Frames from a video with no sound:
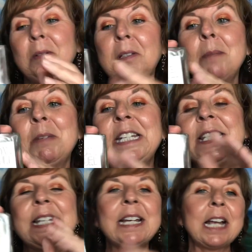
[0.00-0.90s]
lemony
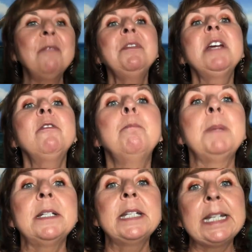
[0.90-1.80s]
scent. I've never
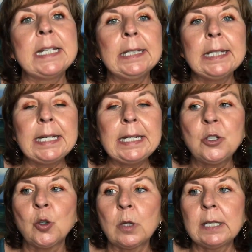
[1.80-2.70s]
been to
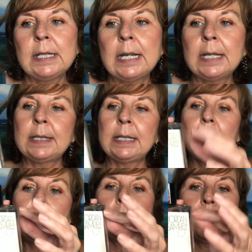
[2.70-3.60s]
Italy. Jordan says
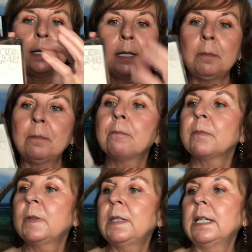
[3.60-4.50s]
the um,
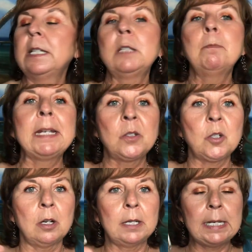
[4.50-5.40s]
scent is
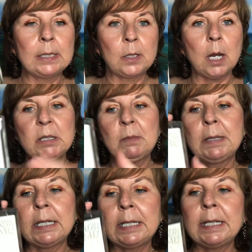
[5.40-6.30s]
based on his time
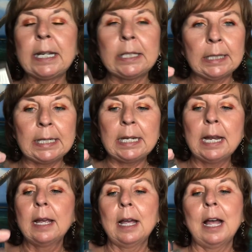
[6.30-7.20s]
spent in Italy.
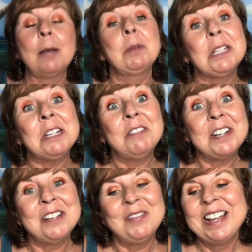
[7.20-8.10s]
I believe
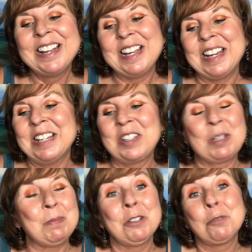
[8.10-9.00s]
him. It
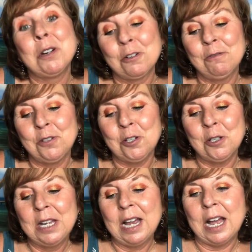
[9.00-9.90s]
smells
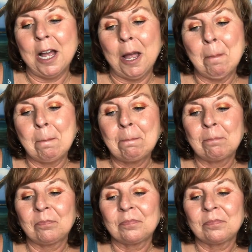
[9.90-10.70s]
wonderful. Um,